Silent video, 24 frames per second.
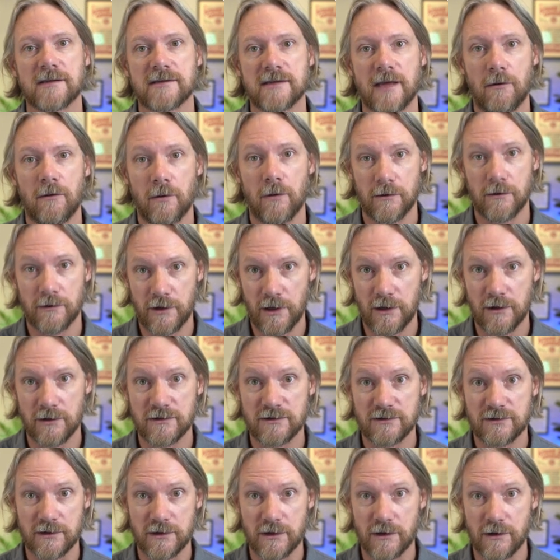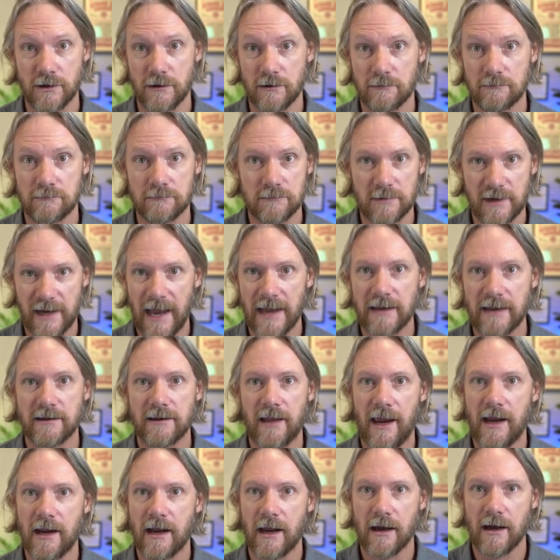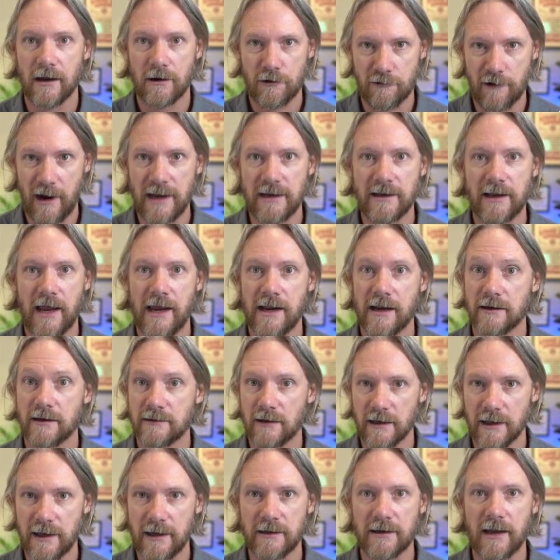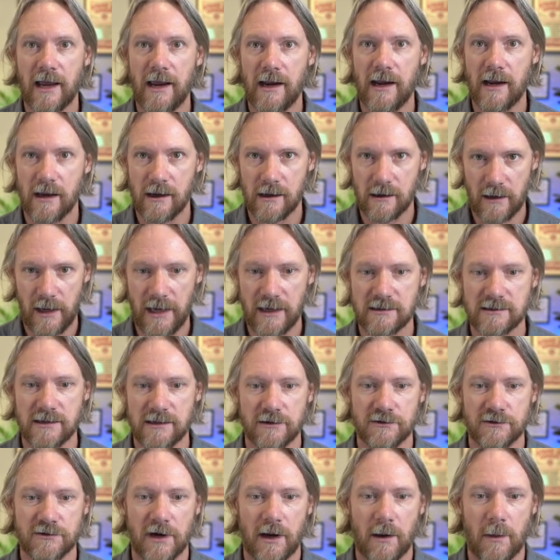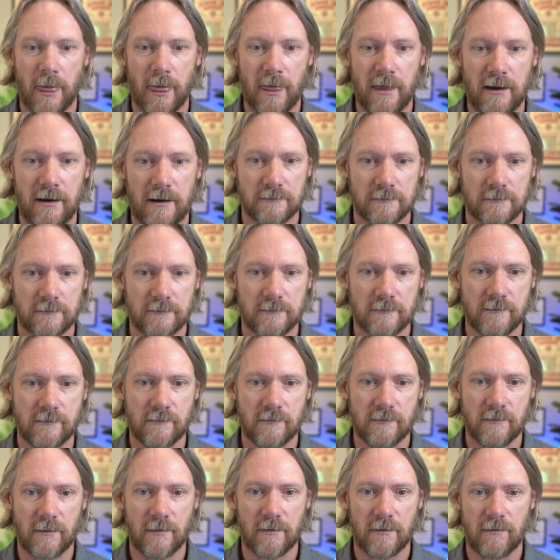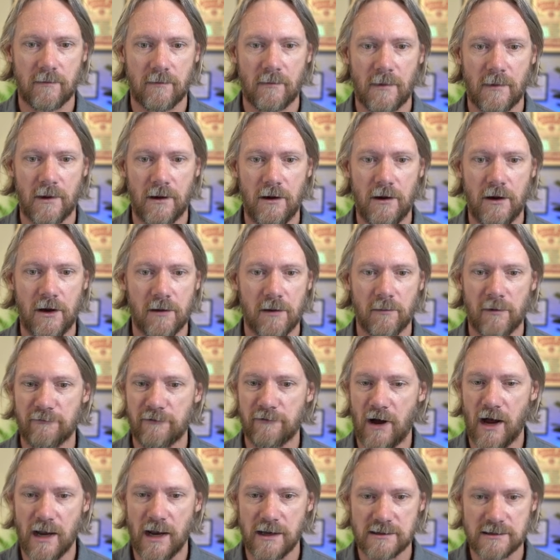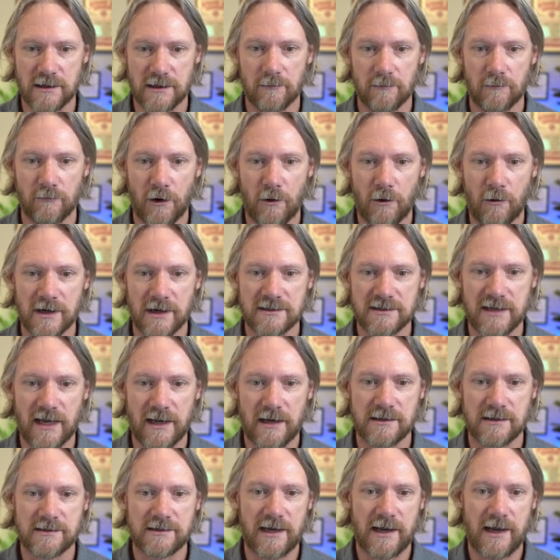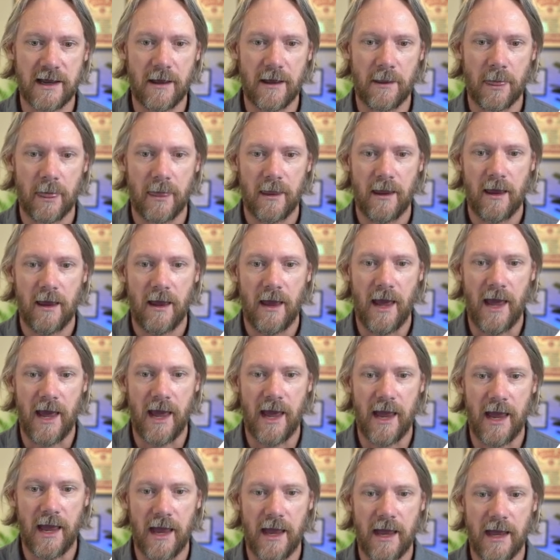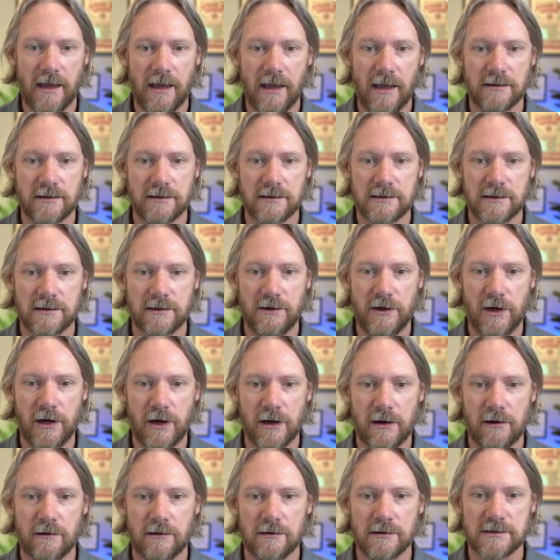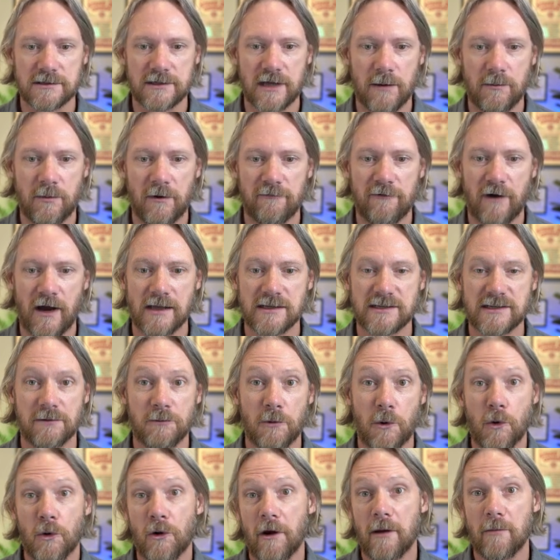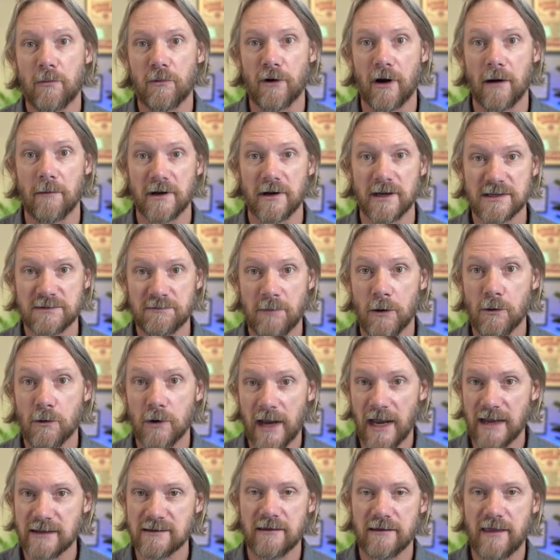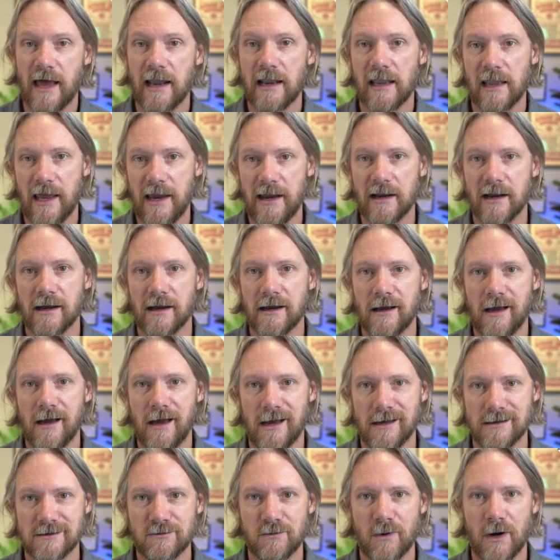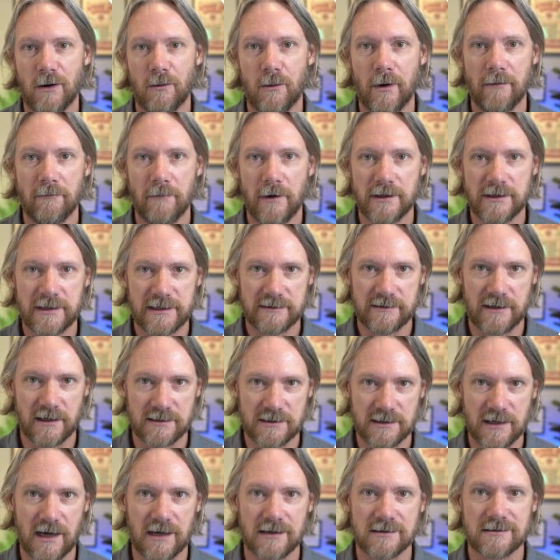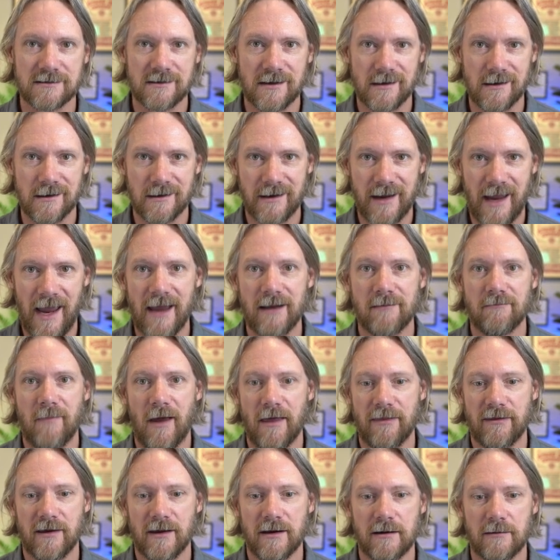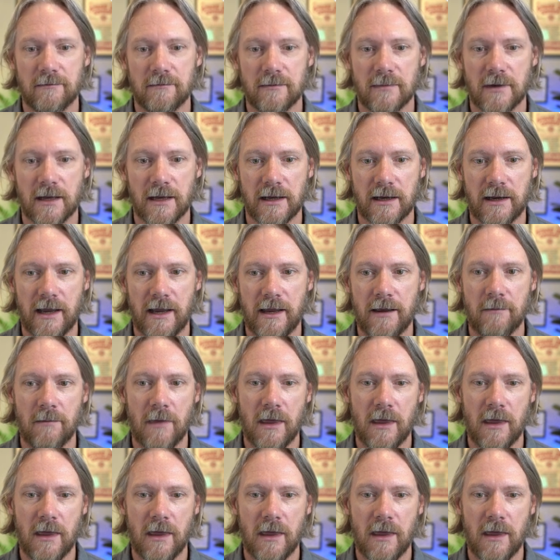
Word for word: that we'll use to get data, create data, delete data, etc. You can provide some request headers here, and you can also provide some query parameters, but we'll get to that later as well when we discuss the get method. Okay.